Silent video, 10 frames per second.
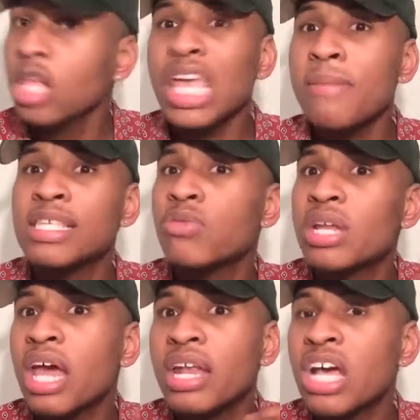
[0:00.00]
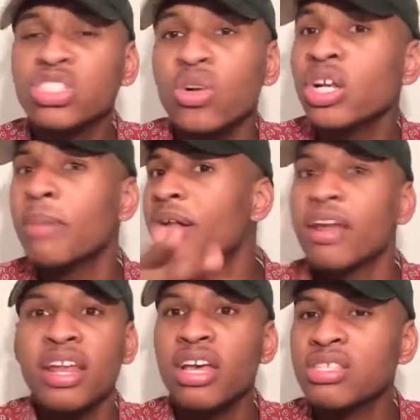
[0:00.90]
You ain't messing with nothing else. You don't care about
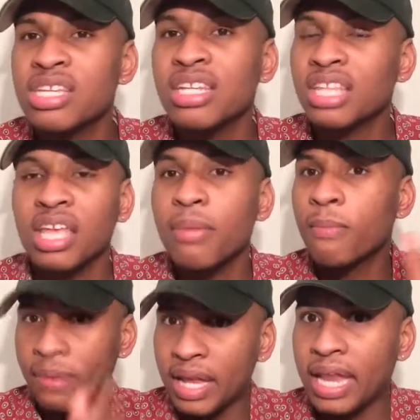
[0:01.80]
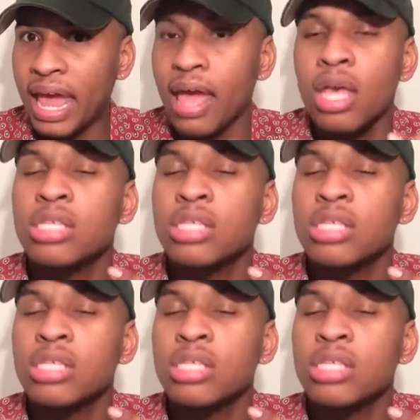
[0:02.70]
nothing else or anything but that.